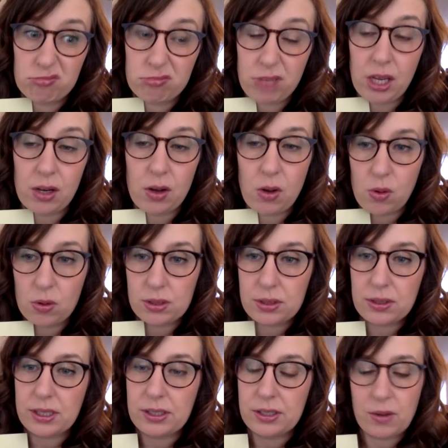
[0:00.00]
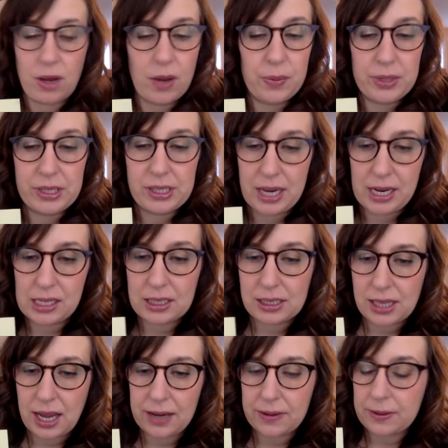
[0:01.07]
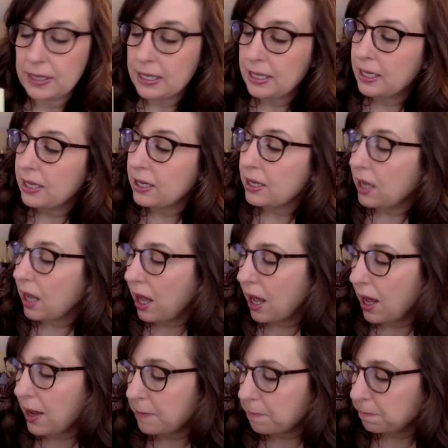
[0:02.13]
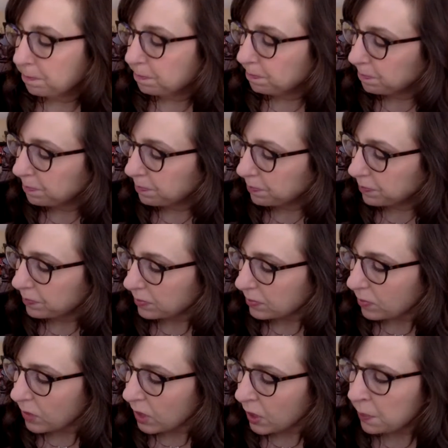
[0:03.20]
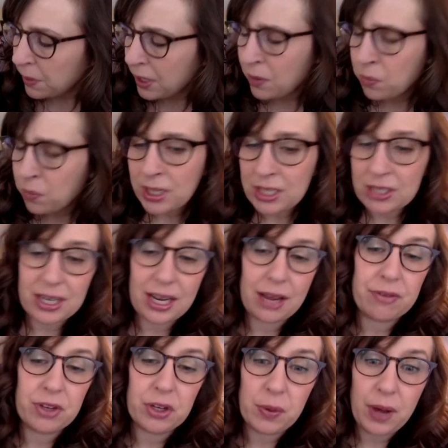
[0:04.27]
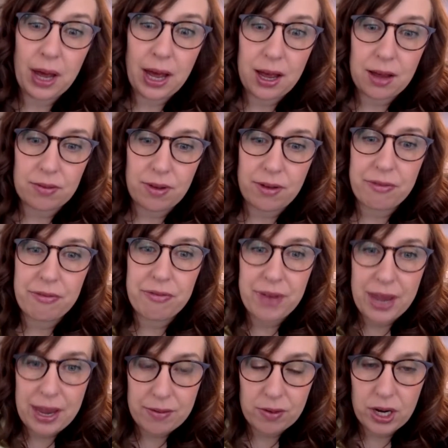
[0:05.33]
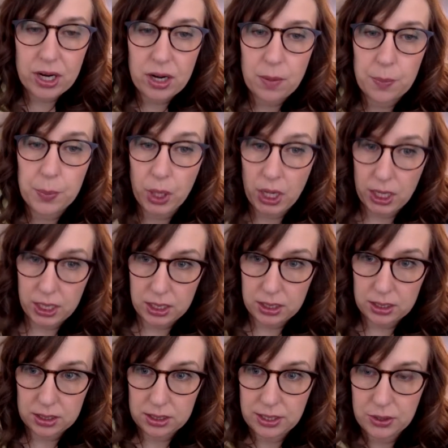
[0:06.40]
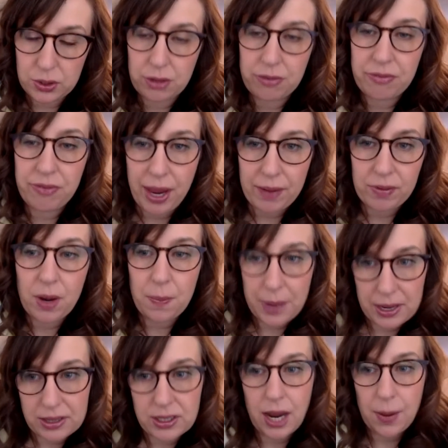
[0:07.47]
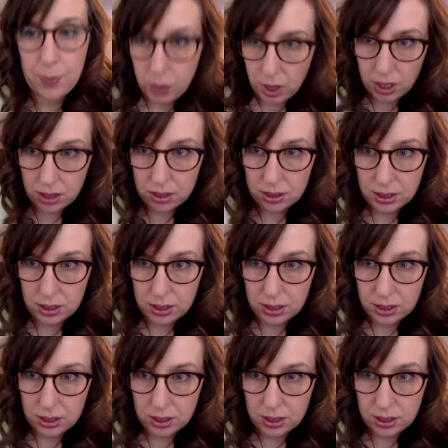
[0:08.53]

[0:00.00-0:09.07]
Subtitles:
and cold. And so I'll be staying inside. But I'm wondering if you have a favorite book that's your favorite bedtime book.